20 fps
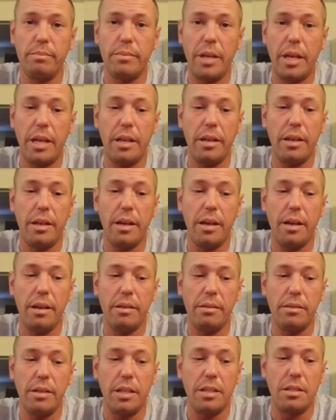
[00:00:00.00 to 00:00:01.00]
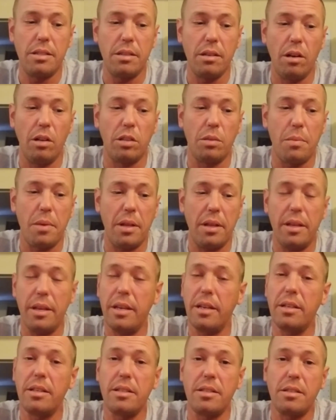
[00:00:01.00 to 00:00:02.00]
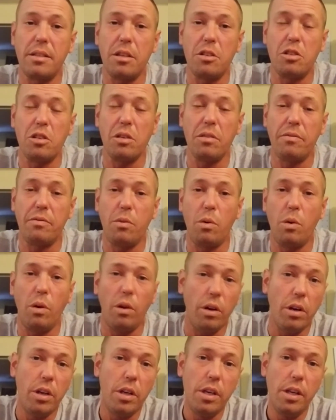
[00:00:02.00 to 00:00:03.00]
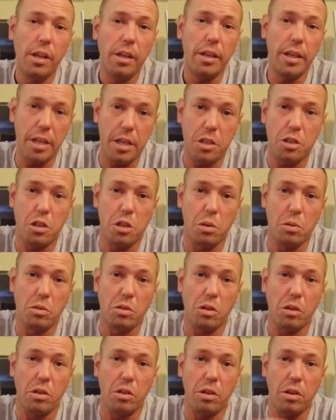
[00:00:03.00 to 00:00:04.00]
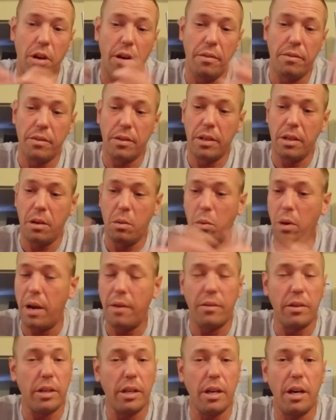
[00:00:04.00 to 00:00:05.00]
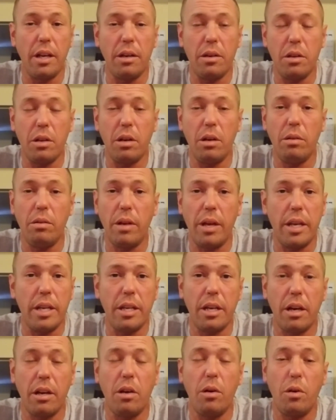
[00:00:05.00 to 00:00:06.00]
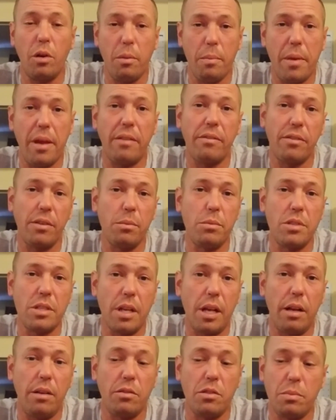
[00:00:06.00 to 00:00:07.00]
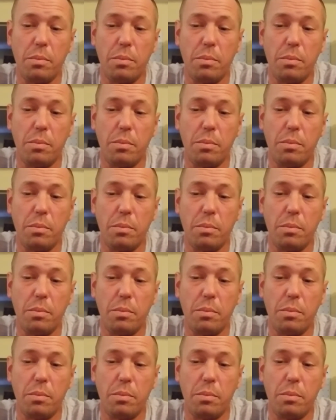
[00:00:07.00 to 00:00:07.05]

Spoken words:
And that's ultimately a decision for each user of whatever gun, any gun owner to make for themselves.